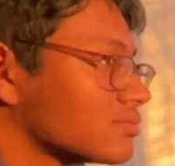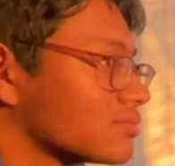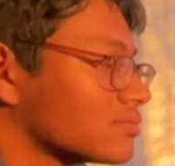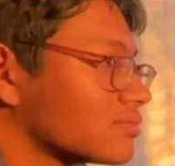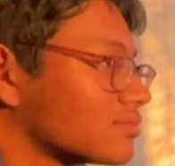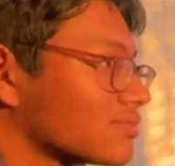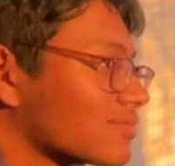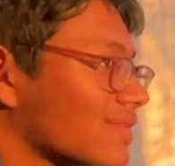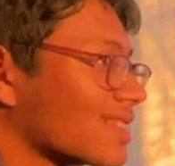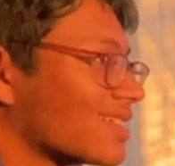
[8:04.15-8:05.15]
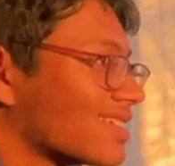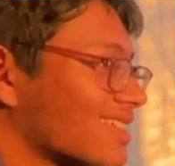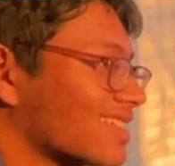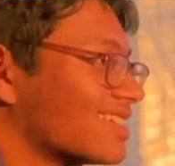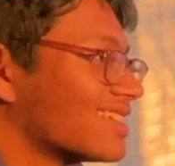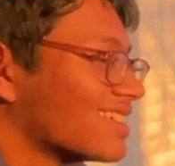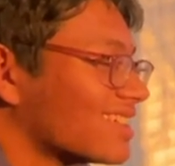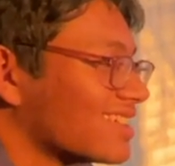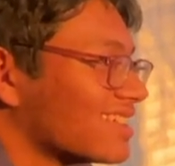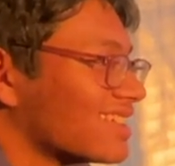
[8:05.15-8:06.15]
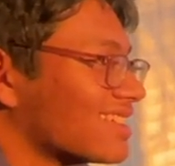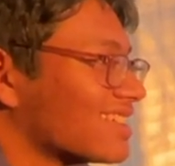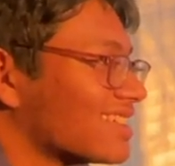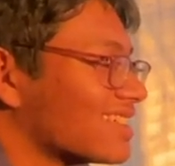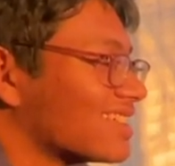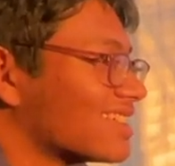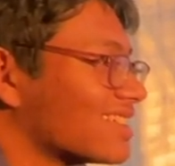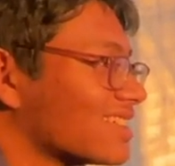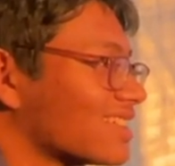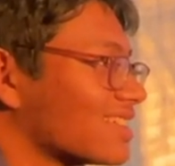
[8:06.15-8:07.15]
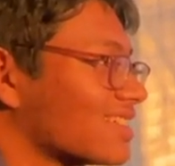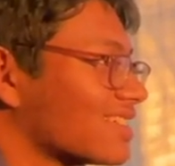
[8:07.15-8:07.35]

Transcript: No words are spoken by the person on screen.